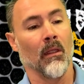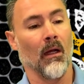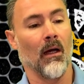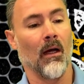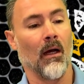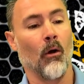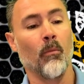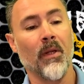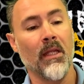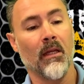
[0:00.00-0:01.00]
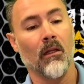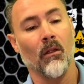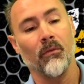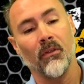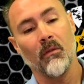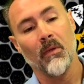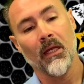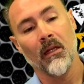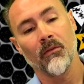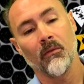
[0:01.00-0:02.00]
Opening and closing the
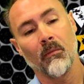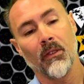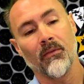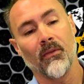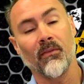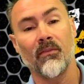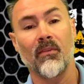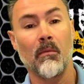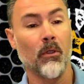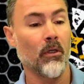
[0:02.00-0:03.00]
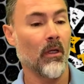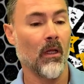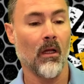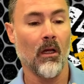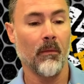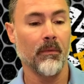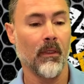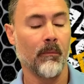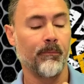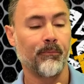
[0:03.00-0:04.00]
mechanism is a similar
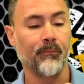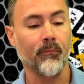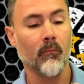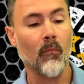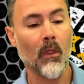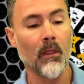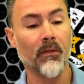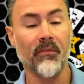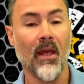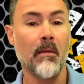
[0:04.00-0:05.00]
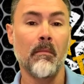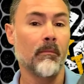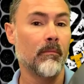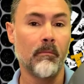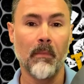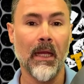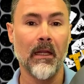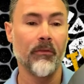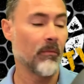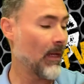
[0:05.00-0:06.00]
the same
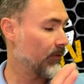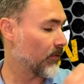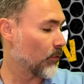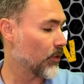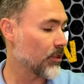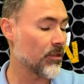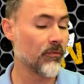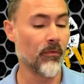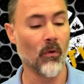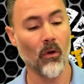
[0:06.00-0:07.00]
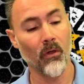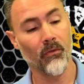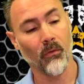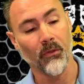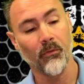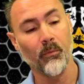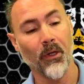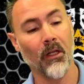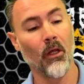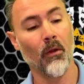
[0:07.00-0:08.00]
mechanism as the Cookie G4, so it's
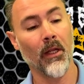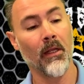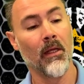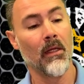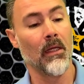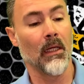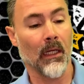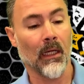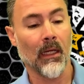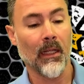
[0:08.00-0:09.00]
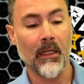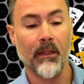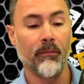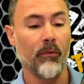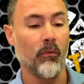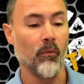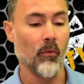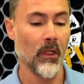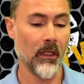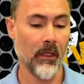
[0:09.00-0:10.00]
spring-loaded and gives you
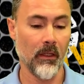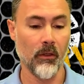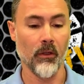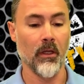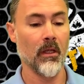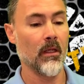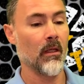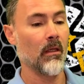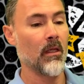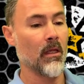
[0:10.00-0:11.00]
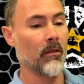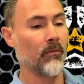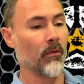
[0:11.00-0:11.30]
really good ease.